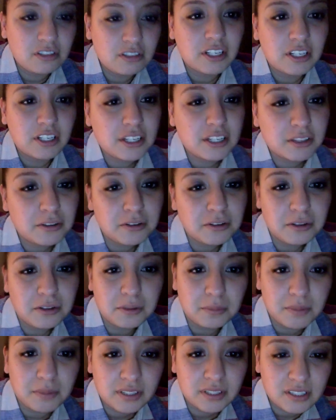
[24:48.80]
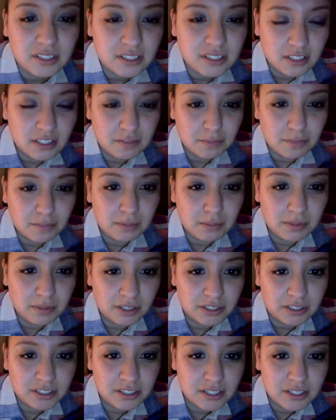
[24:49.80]
looking through the book to see if maybe
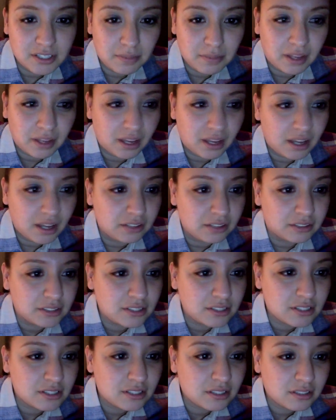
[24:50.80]
there's something else.